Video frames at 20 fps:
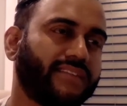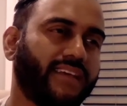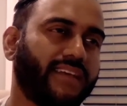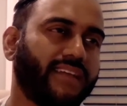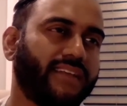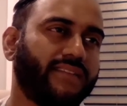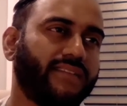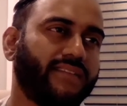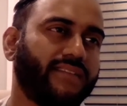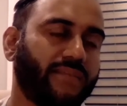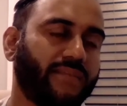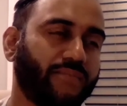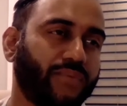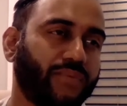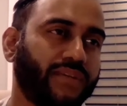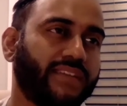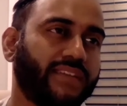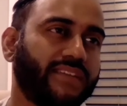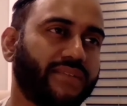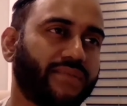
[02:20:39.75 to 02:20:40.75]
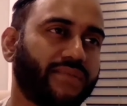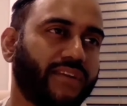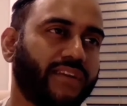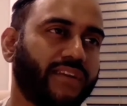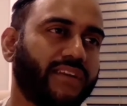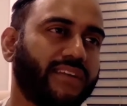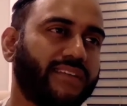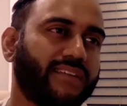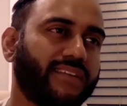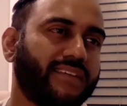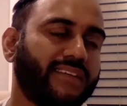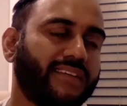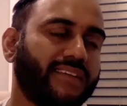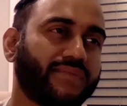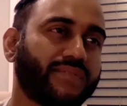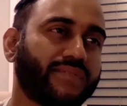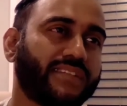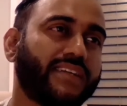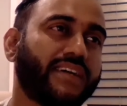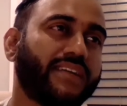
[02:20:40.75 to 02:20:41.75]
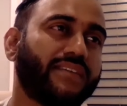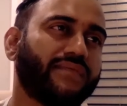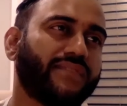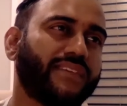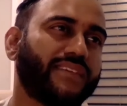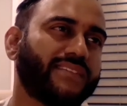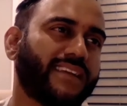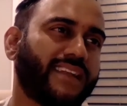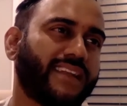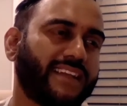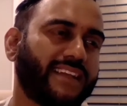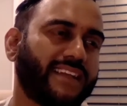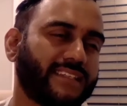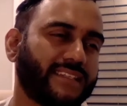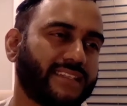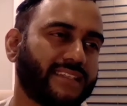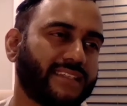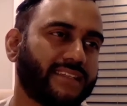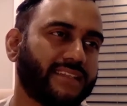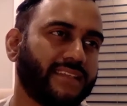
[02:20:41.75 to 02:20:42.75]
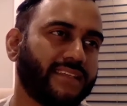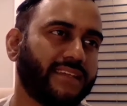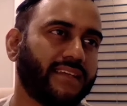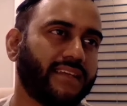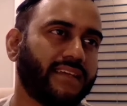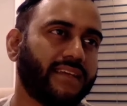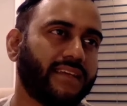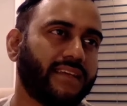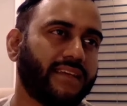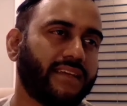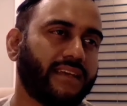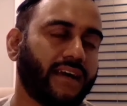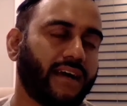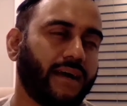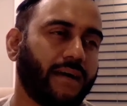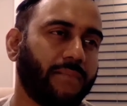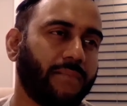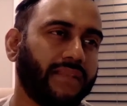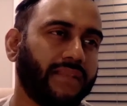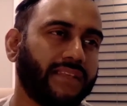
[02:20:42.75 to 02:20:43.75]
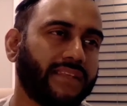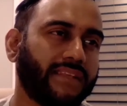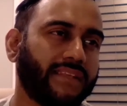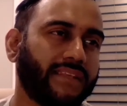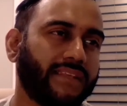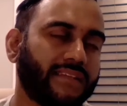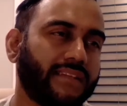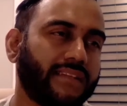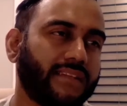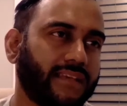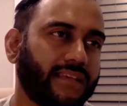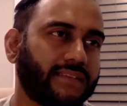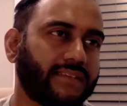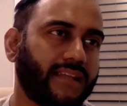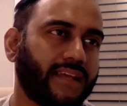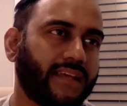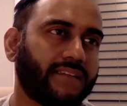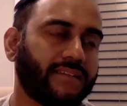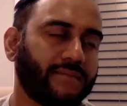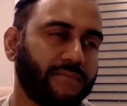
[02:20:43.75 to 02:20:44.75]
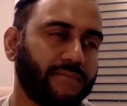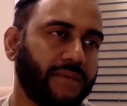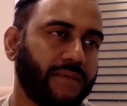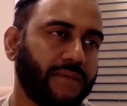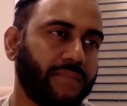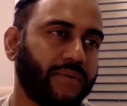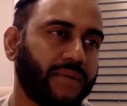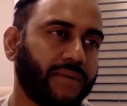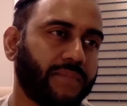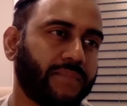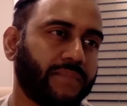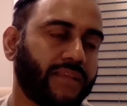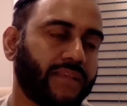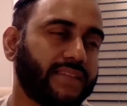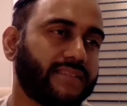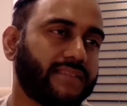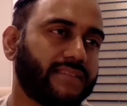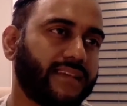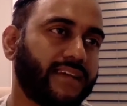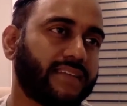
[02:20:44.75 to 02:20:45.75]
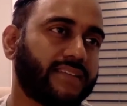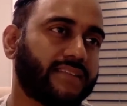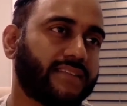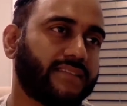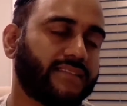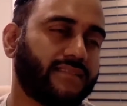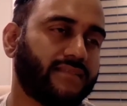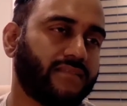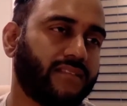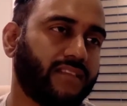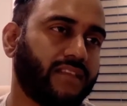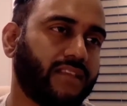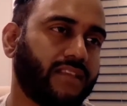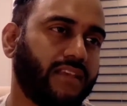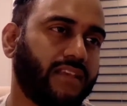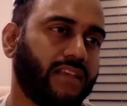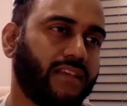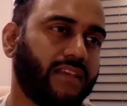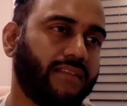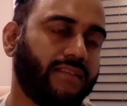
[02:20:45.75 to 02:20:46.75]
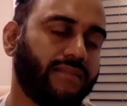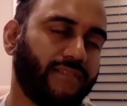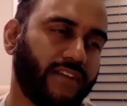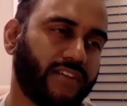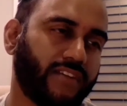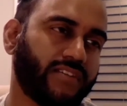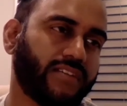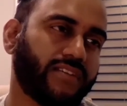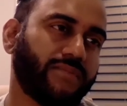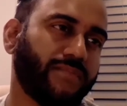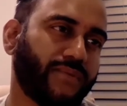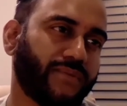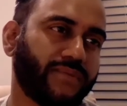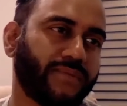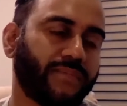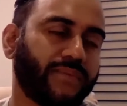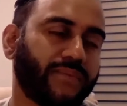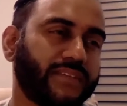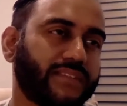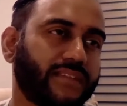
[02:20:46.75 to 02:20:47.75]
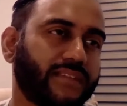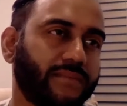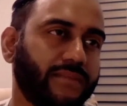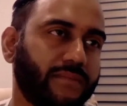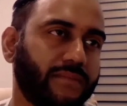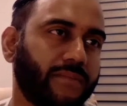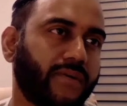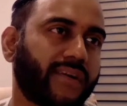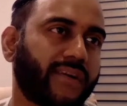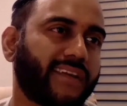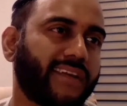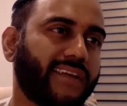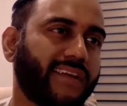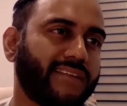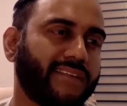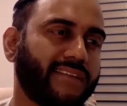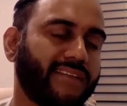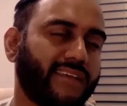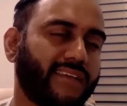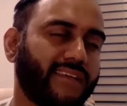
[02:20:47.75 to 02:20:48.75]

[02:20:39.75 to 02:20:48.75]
And put in the grid. And there was a ton of things that had to, a million little things that had to be put in place. And that's the innovation component to bring something to market.